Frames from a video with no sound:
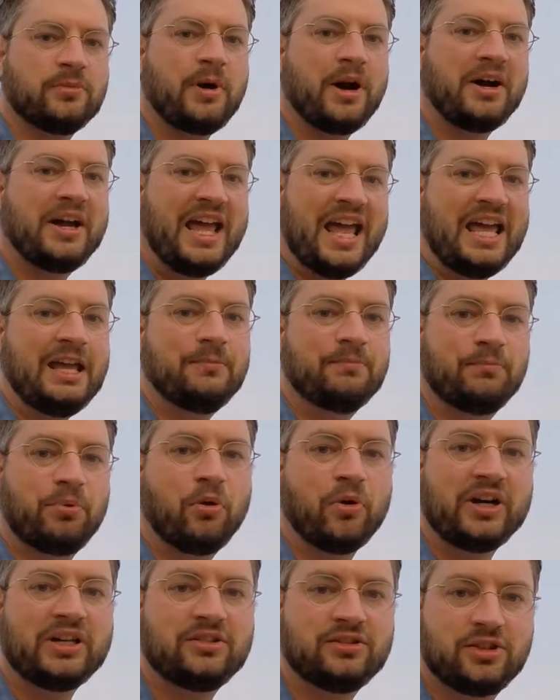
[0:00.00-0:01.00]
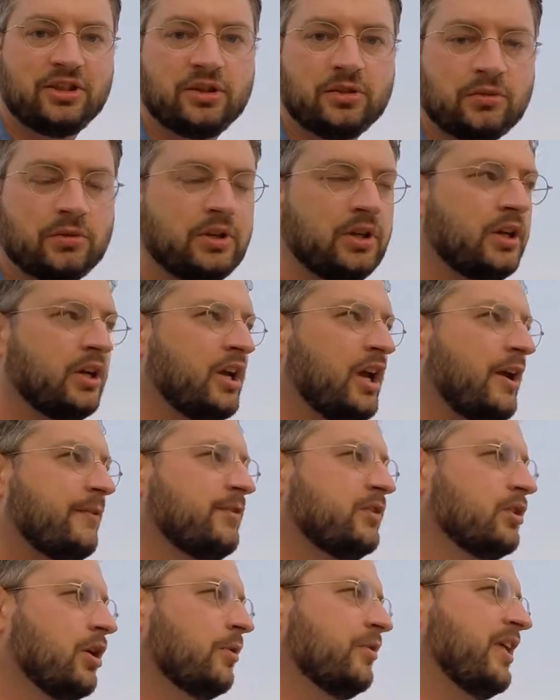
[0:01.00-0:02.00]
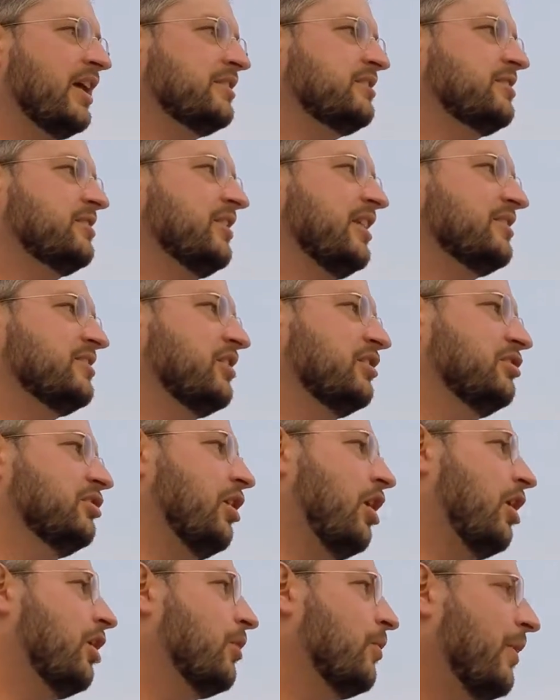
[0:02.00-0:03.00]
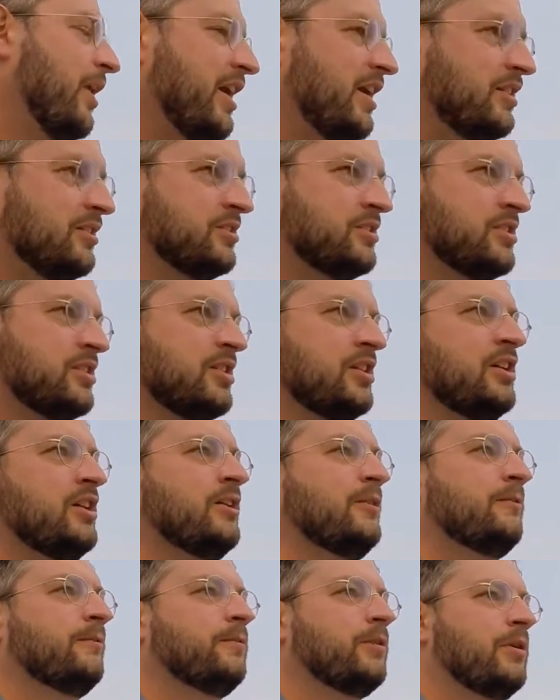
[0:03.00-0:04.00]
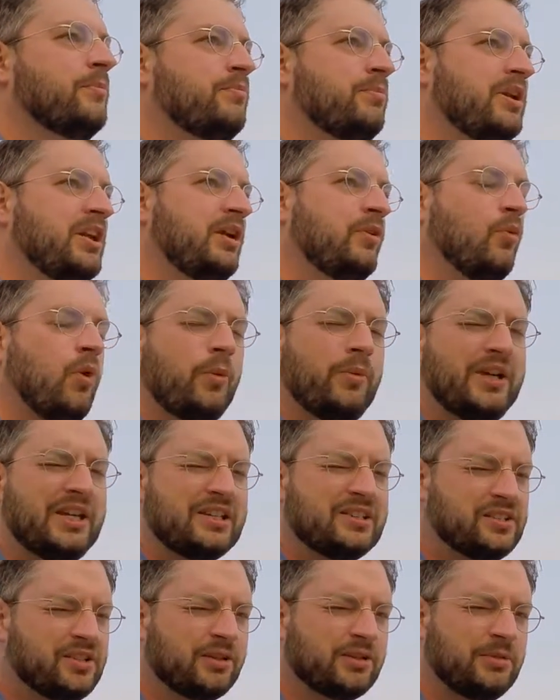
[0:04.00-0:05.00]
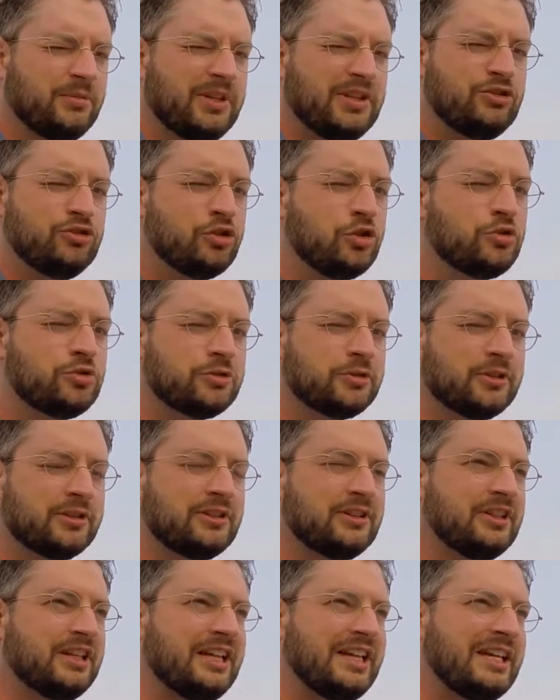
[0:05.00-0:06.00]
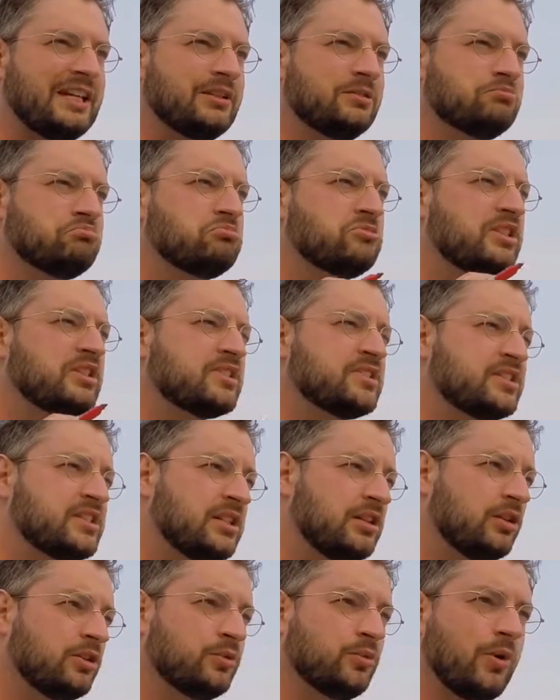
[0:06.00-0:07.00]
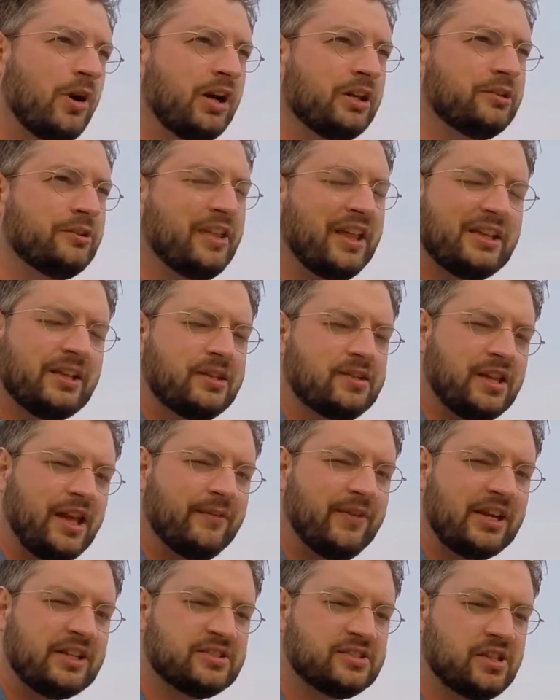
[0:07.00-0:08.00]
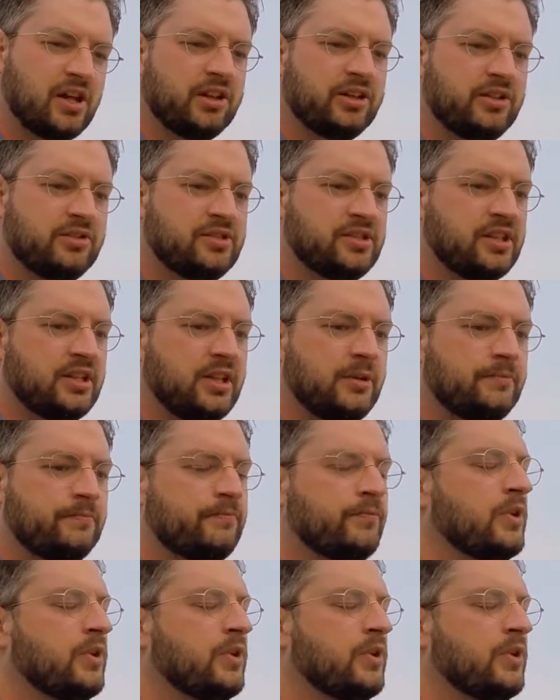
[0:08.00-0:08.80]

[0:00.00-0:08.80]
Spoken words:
about 8.2. If you know, that's a long ways from being what we consider to be neutral in distilled water that doesn't have any solutes in it.